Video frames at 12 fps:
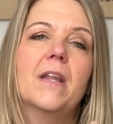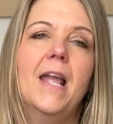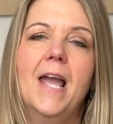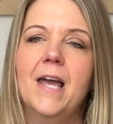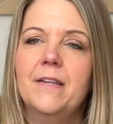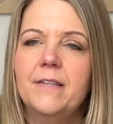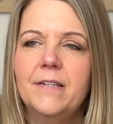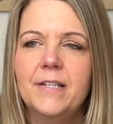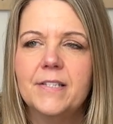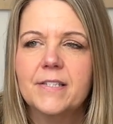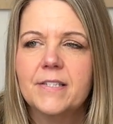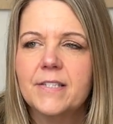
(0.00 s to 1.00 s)
and
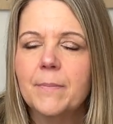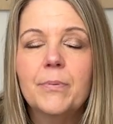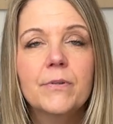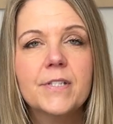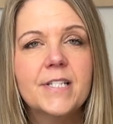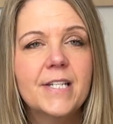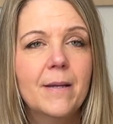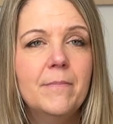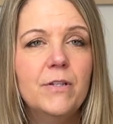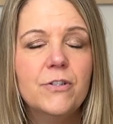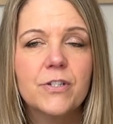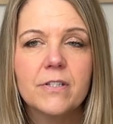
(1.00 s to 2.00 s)
it's simple to dim.
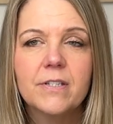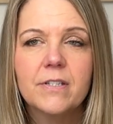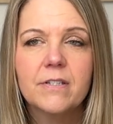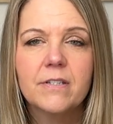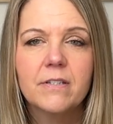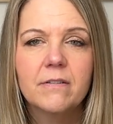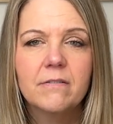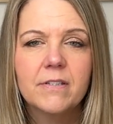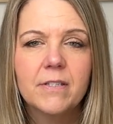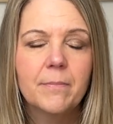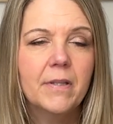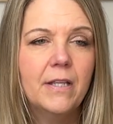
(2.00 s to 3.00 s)
You just
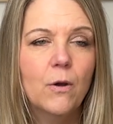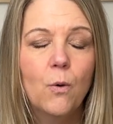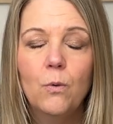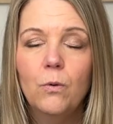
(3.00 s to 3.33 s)
simply